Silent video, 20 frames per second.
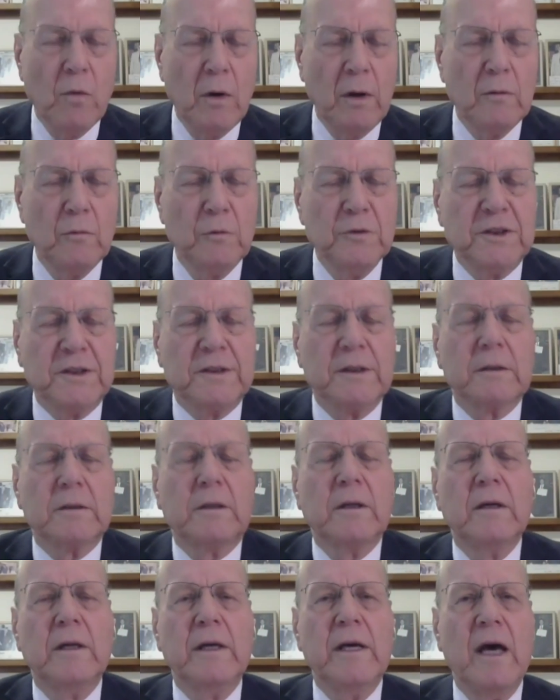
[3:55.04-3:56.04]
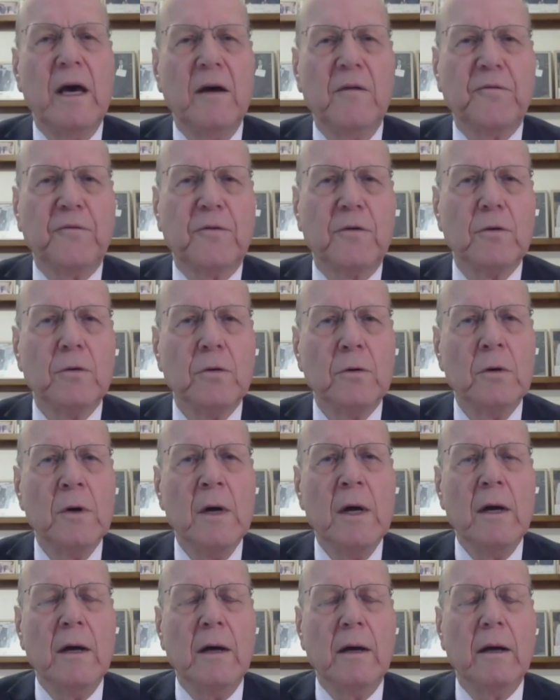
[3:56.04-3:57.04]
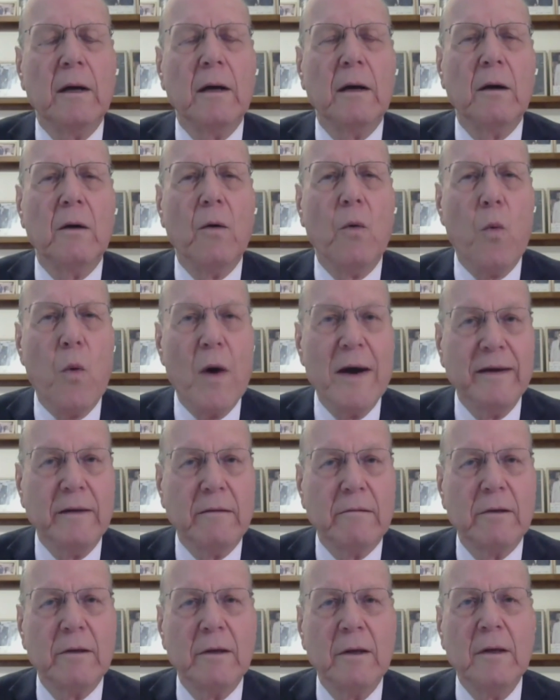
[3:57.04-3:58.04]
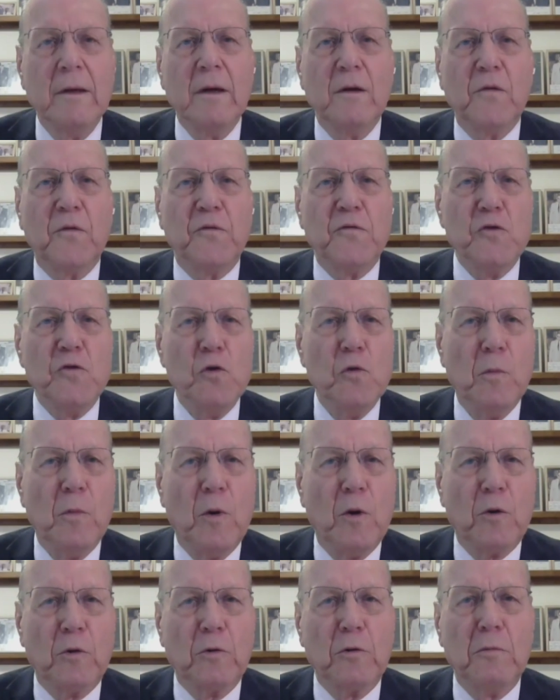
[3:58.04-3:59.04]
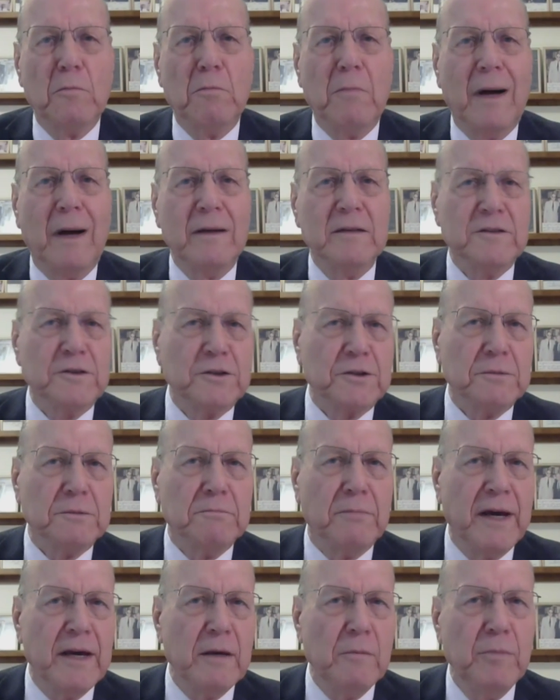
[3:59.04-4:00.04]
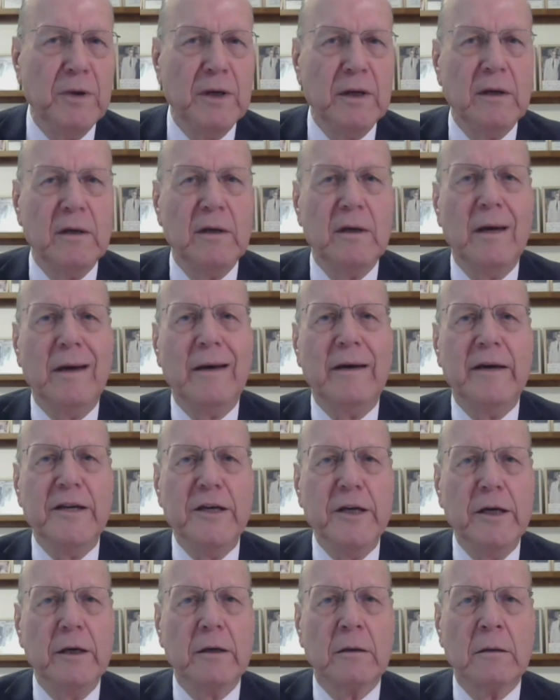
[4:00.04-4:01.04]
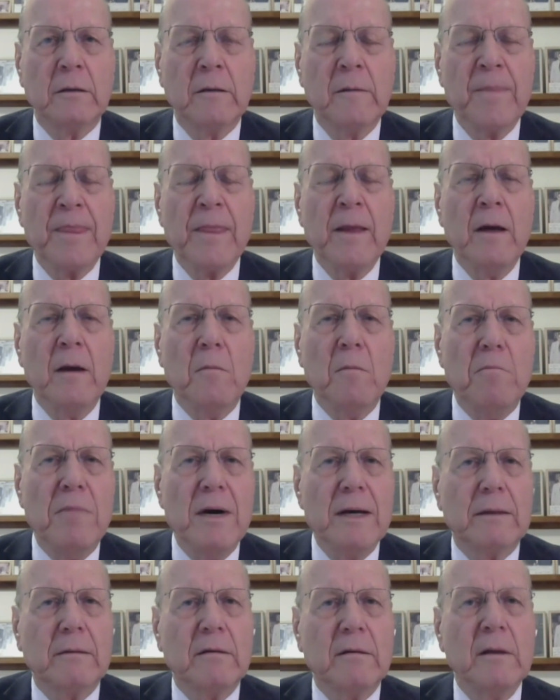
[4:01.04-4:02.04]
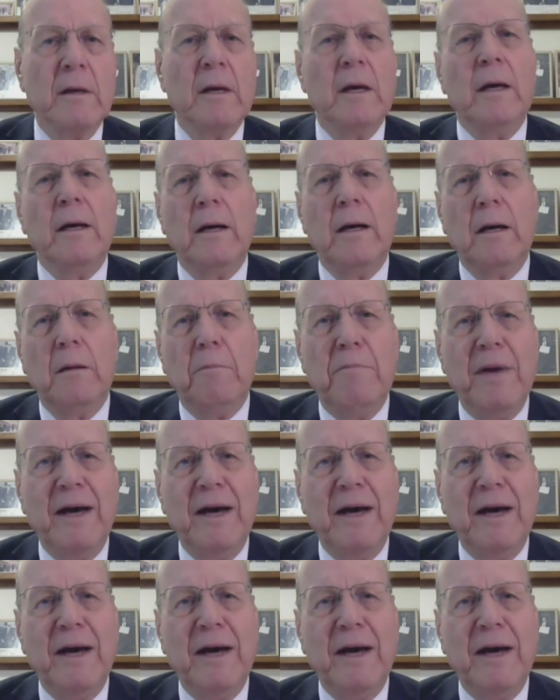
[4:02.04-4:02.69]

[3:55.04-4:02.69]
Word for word: Well, we certainly have to uh, wait few more months, maybe a year, but uh,